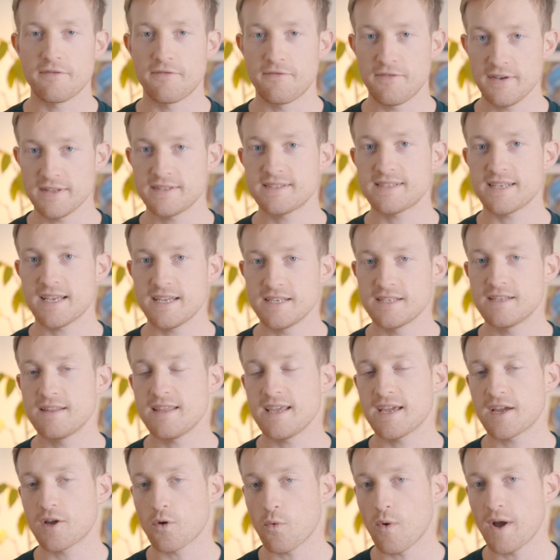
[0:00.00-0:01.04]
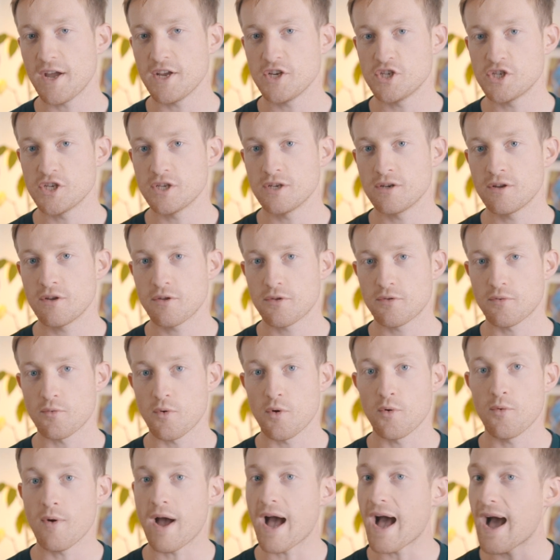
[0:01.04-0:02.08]
fits into the equation
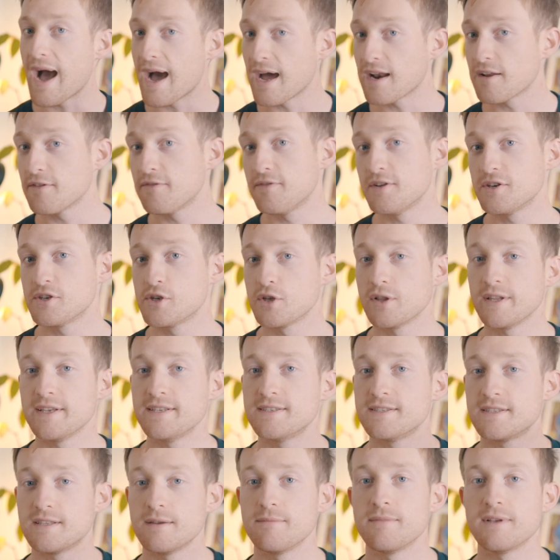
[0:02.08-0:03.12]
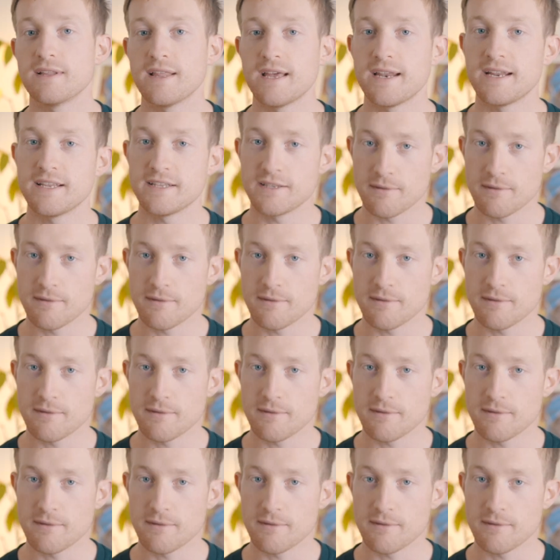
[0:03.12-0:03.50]
through artificially stimulating